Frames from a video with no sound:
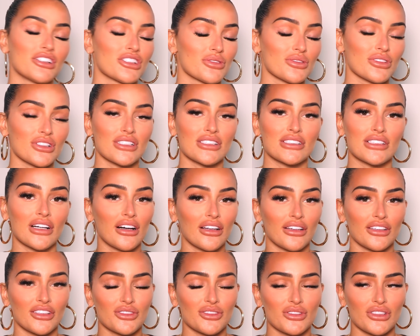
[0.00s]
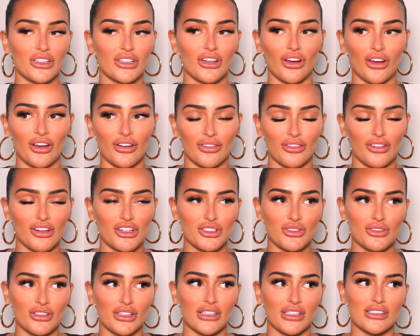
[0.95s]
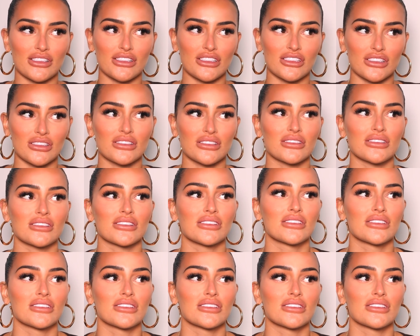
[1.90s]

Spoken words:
she was looking done, she was looking over it, she was looking just